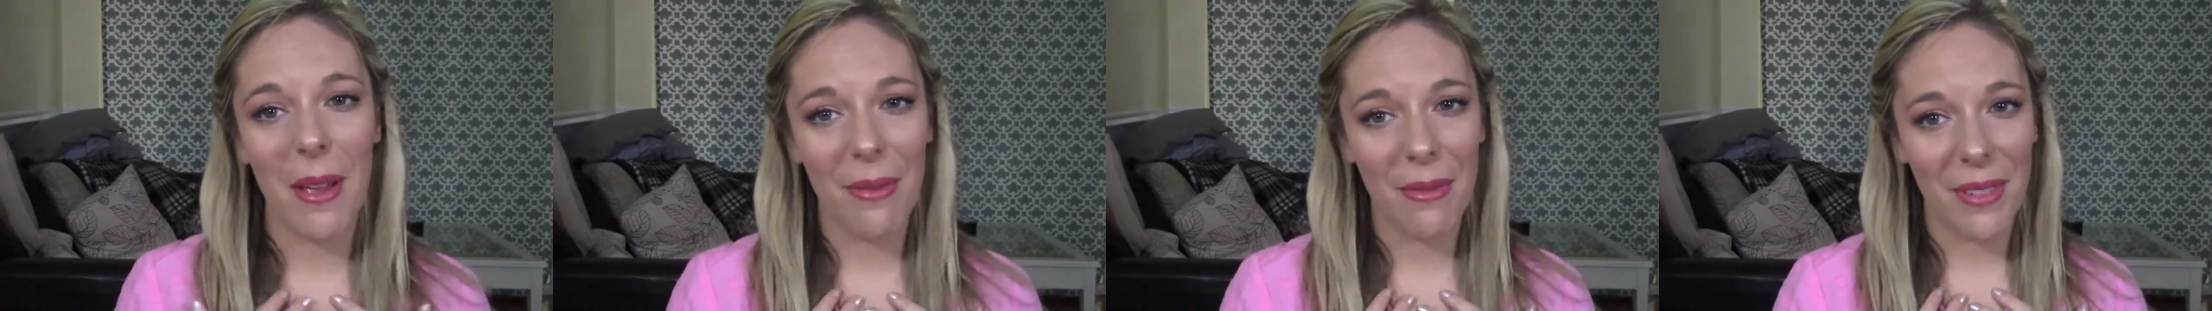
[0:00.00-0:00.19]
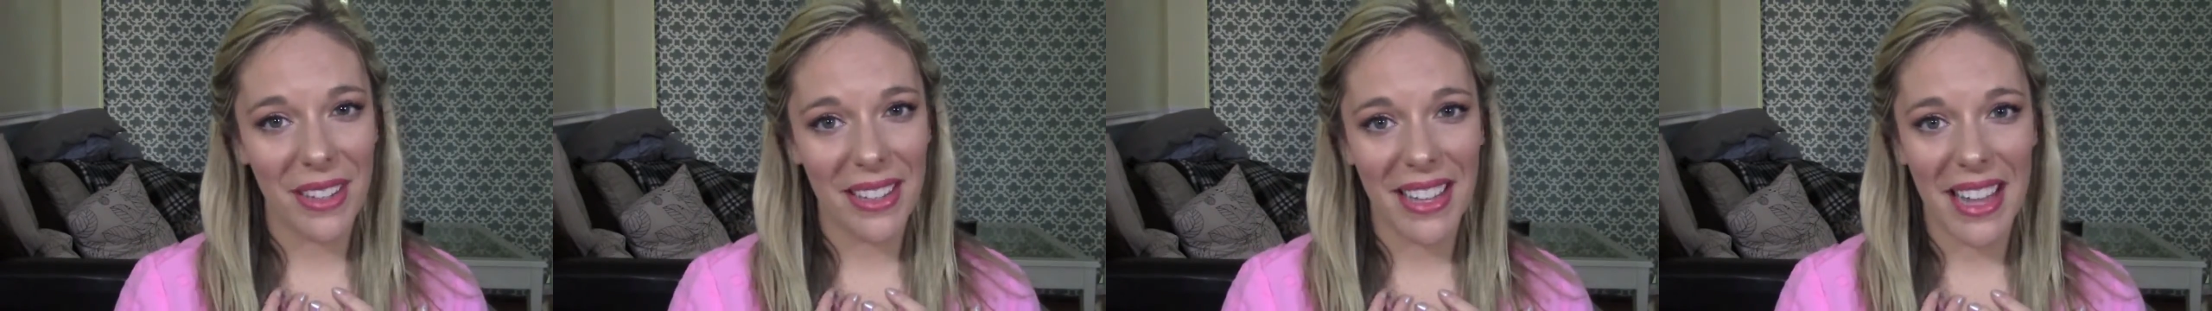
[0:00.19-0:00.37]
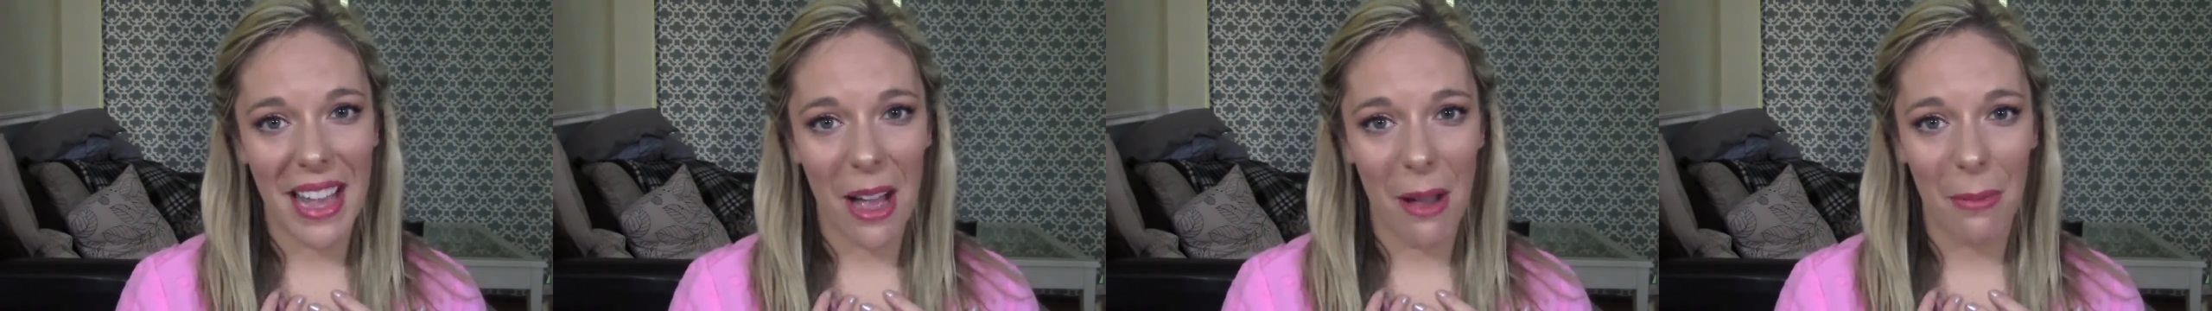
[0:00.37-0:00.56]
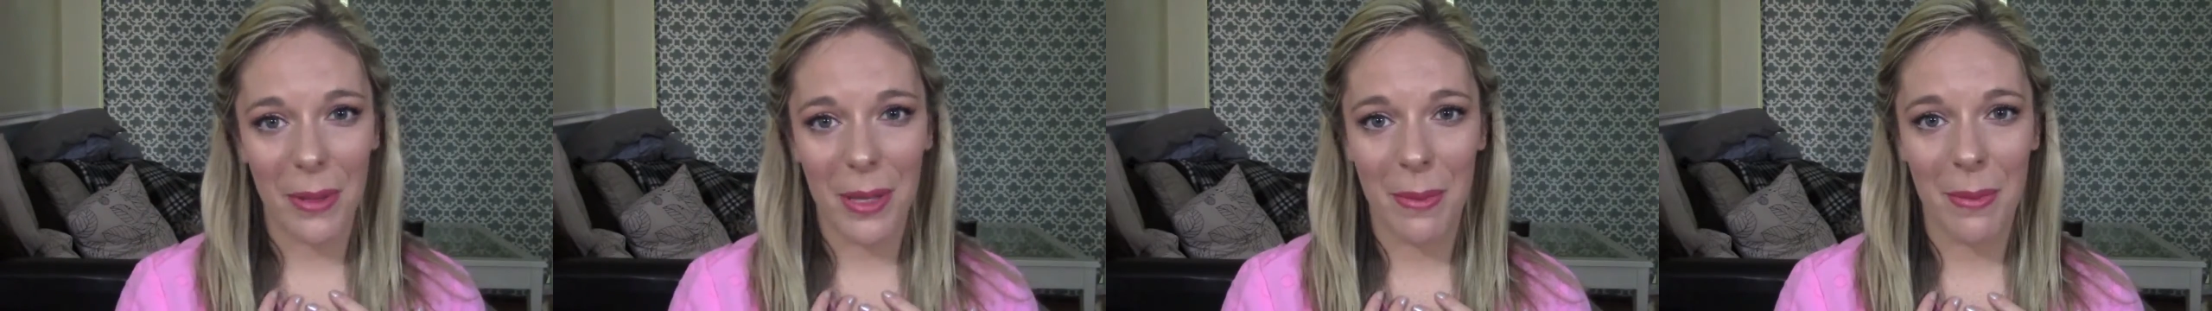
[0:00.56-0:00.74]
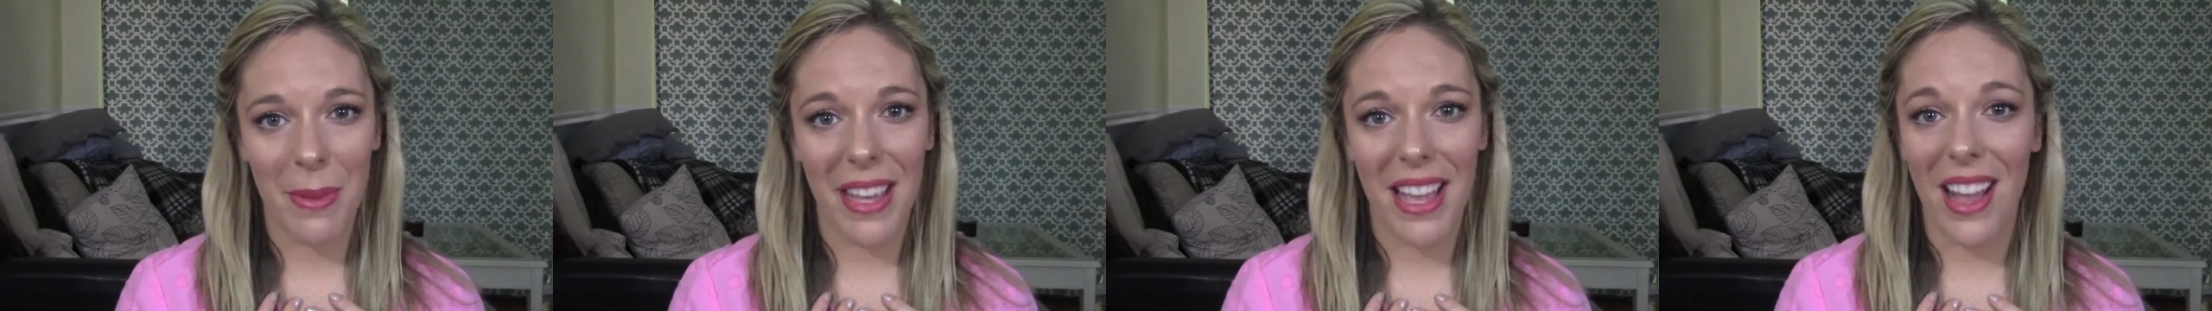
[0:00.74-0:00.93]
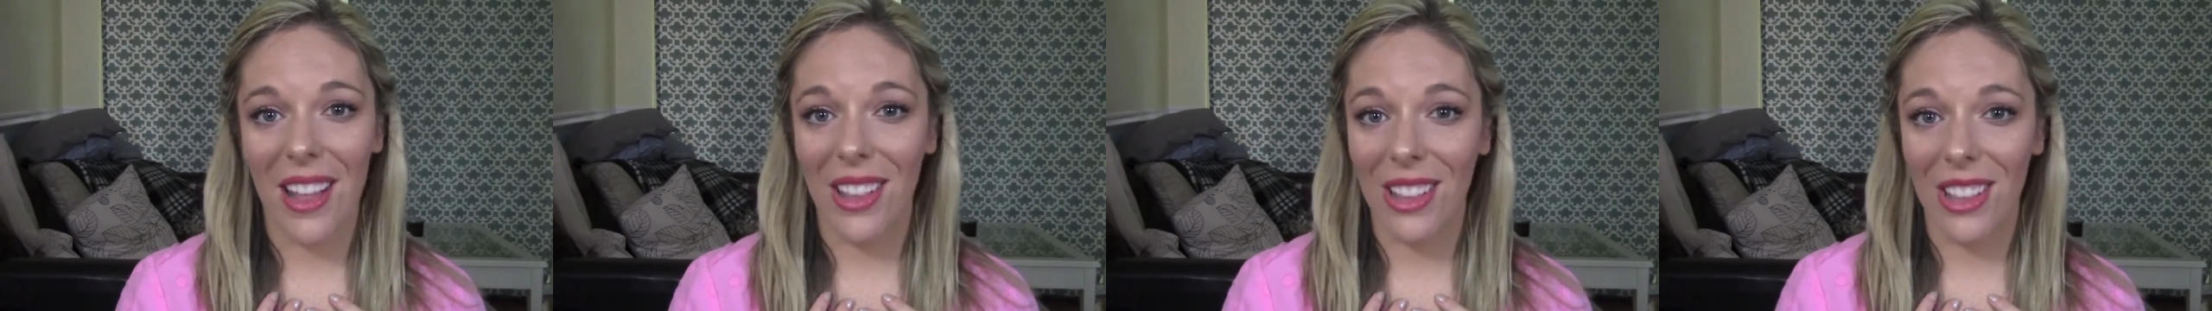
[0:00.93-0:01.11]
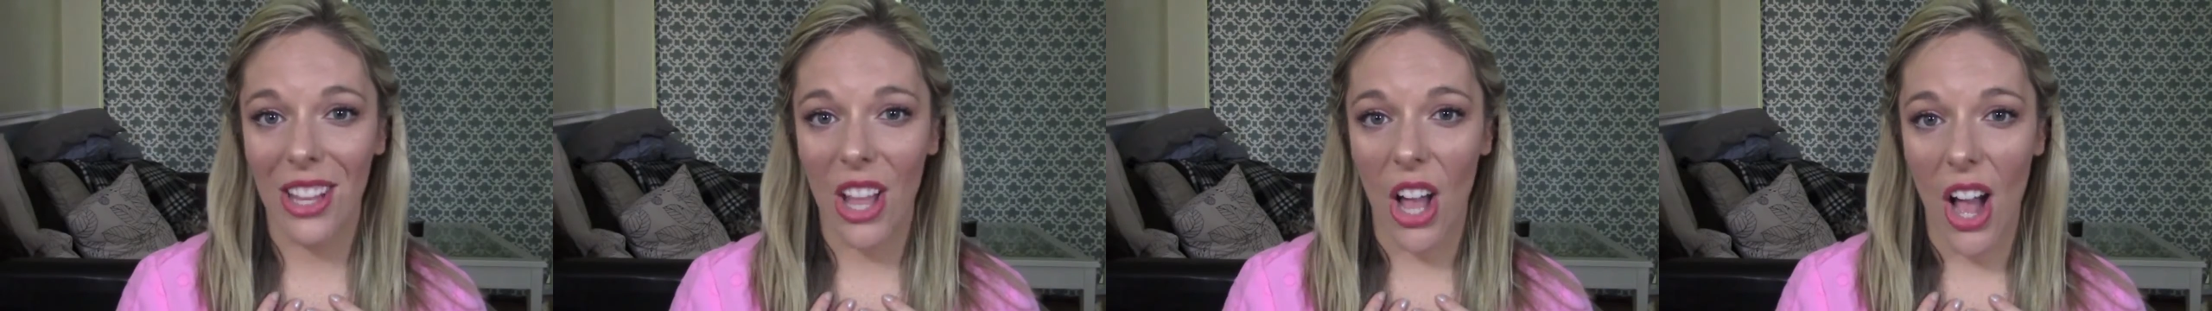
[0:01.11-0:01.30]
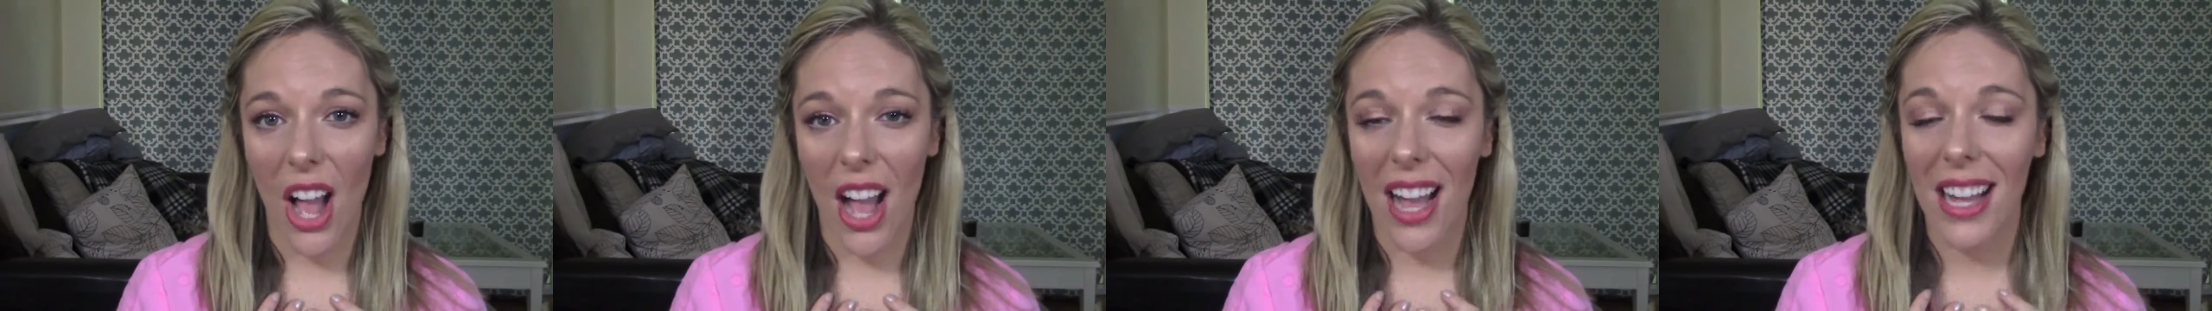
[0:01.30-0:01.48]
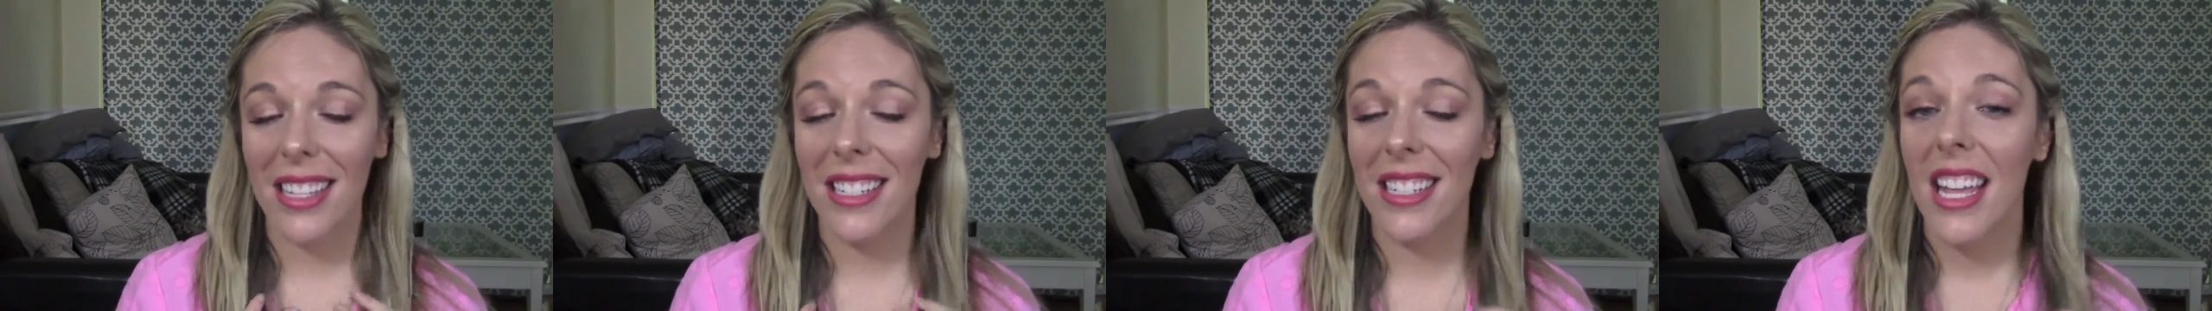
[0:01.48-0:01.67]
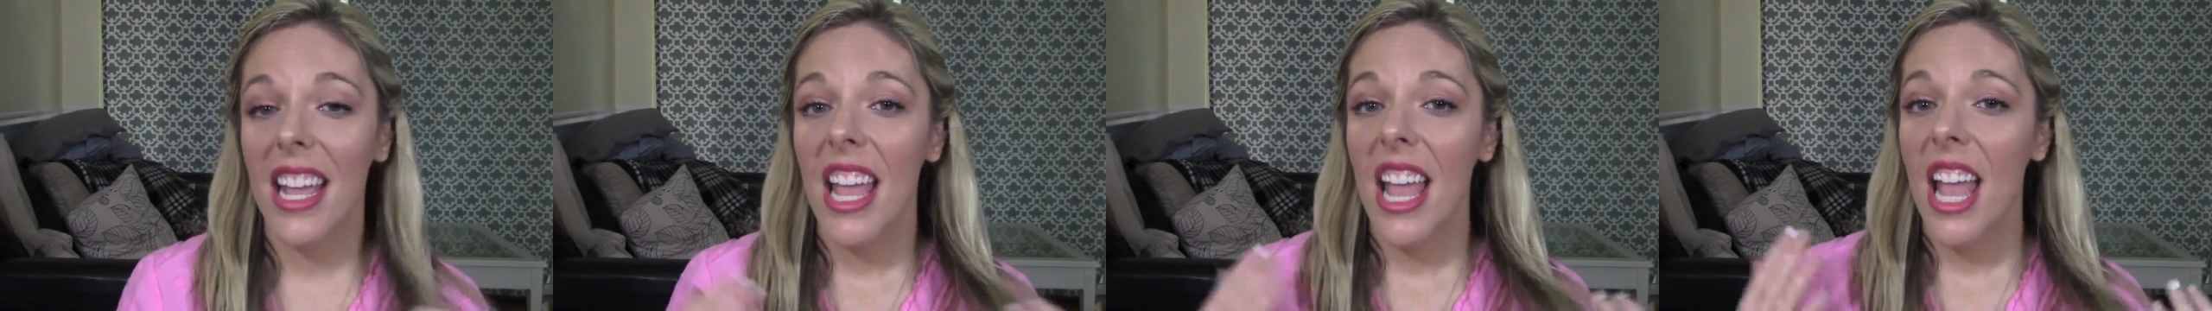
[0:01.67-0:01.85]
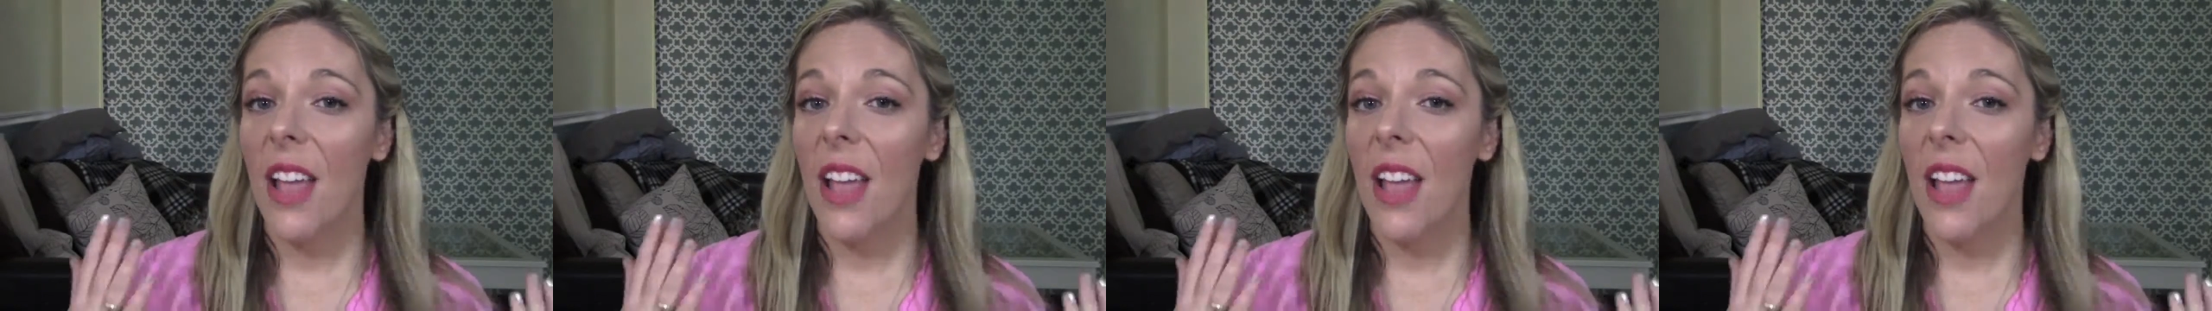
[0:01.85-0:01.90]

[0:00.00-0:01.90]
It really helps me a lot.